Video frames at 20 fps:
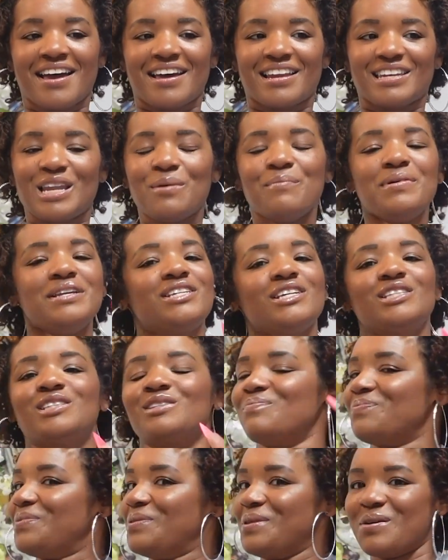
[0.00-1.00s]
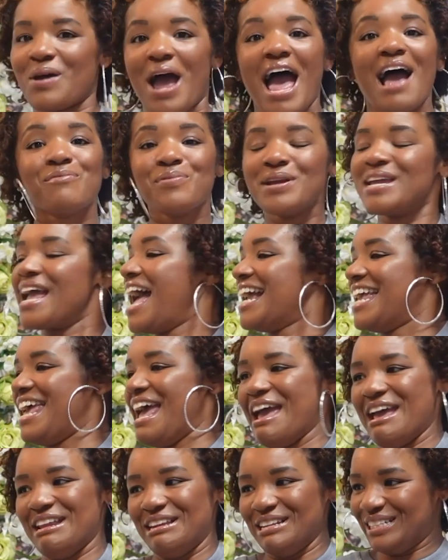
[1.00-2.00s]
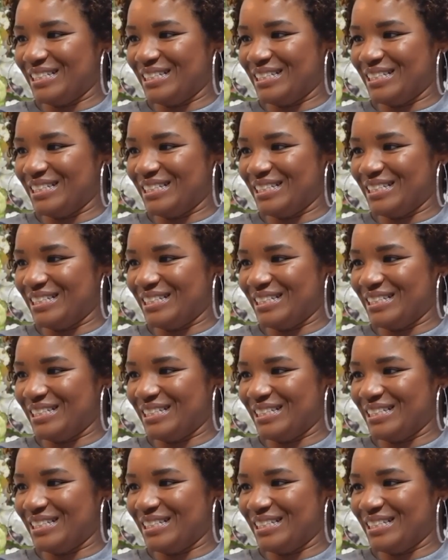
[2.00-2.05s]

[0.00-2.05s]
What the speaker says: Let me just, we got Candice